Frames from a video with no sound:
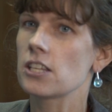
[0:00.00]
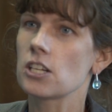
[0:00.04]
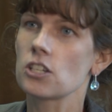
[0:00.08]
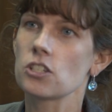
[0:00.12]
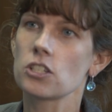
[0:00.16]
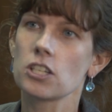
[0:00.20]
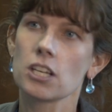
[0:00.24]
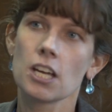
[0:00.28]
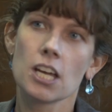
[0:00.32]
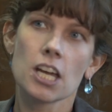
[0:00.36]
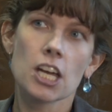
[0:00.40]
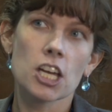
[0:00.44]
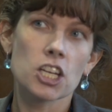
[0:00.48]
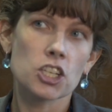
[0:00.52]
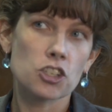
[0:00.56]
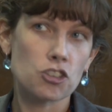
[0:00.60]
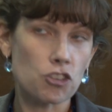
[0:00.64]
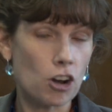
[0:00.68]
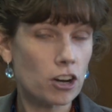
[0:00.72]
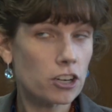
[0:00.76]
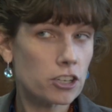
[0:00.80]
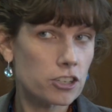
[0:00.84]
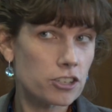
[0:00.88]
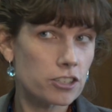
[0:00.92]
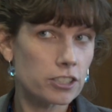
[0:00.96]
There's
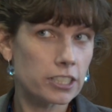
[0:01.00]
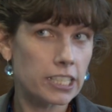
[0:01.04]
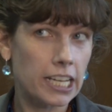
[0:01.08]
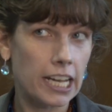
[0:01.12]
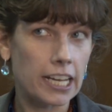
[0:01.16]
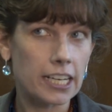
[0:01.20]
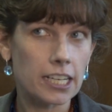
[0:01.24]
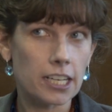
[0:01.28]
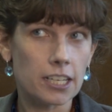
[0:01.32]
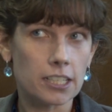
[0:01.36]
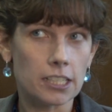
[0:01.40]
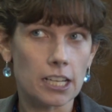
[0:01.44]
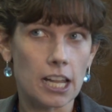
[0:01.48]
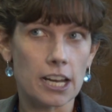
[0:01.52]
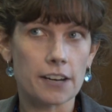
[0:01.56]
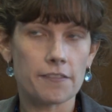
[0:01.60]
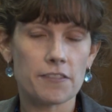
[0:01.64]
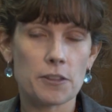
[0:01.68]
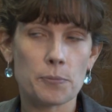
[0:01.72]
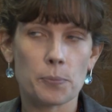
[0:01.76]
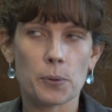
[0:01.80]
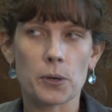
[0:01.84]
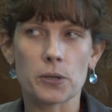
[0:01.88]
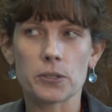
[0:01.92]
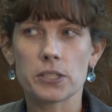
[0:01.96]
structural data on a lot
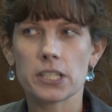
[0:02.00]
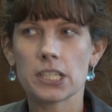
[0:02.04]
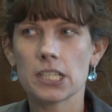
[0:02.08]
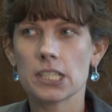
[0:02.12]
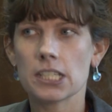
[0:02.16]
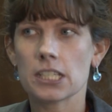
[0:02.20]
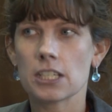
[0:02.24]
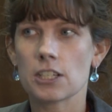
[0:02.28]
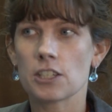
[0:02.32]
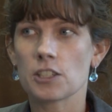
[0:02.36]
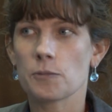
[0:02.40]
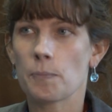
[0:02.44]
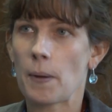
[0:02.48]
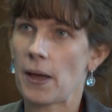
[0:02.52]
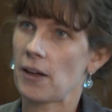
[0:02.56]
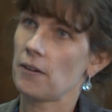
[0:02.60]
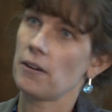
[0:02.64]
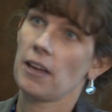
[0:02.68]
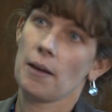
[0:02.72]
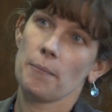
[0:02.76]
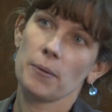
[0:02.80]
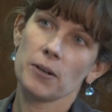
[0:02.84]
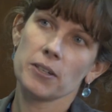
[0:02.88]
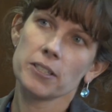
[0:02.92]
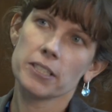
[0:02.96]
of the proteins, there's
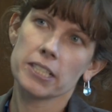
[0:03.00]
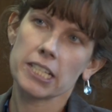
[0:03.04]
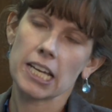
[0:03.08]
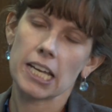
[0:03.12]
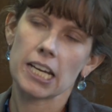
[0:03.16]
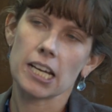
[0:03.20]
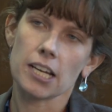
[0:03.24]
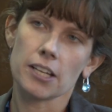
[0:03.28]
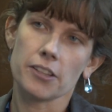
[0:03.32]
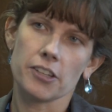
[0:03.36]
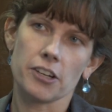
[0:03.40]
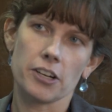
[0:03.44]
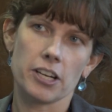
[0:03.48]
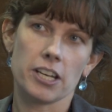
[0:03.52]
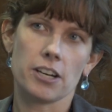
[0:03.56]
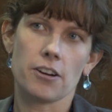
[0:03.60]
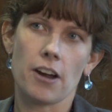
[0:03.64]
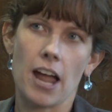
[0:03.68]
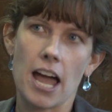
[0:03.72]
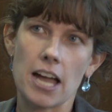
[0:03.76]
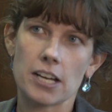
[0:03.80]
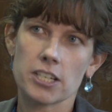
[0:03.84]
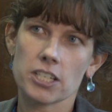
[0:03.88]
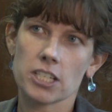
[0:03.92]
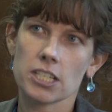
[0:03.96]
biochemical data on their
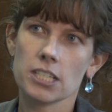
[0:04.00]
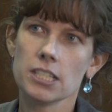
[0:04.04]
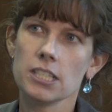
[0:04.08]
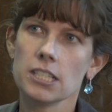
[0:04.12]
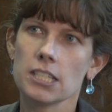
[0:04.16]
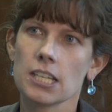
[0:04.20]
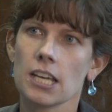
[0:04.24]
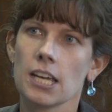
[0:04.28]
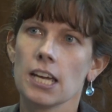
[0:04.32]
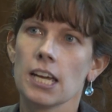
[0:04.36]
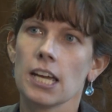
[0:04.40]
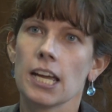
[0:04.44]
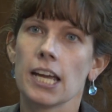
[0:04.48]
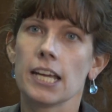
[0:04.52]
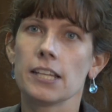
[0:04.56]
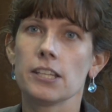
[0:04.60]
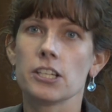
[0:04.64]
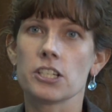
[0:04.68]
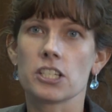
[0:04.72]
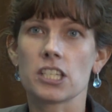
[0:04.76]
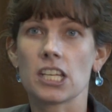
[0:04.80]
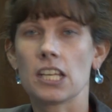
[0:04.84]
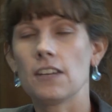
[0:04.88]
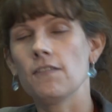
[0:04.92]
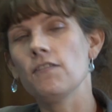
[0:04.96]
interactions, and
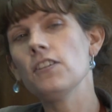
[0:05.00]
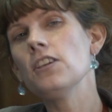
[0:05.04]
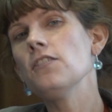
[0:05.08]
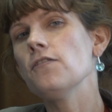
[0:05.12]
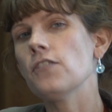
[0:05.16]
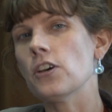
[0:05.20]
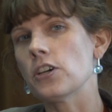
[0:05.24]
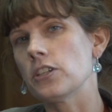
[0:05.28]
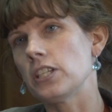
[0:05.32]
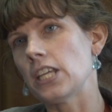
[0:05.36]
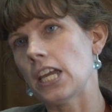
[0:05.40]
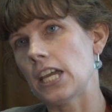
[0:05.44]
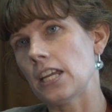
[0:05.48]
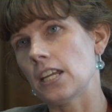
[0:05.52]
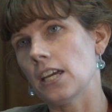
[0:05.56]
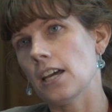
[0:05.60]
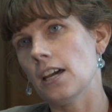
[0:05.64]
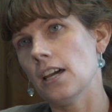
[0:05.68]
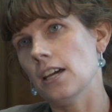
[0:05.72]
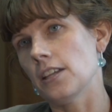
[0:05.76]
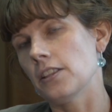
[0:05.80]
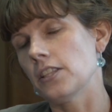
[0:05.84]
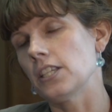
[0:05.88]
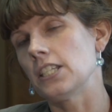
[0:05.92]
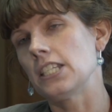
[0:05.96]
there's in vivo data
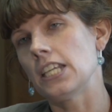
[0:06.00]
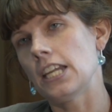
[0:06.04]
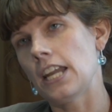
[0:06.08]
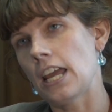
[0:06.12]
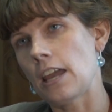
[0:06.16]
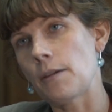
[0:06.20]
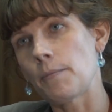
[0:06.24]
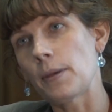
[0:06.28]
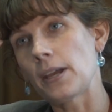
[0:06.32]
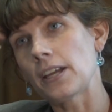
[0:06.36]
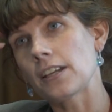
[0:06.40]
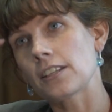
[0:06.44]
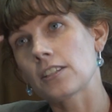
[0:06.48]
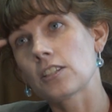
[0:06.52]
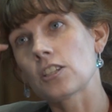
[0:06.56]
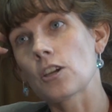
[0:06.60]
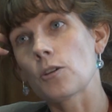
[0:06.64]
on the dynamics.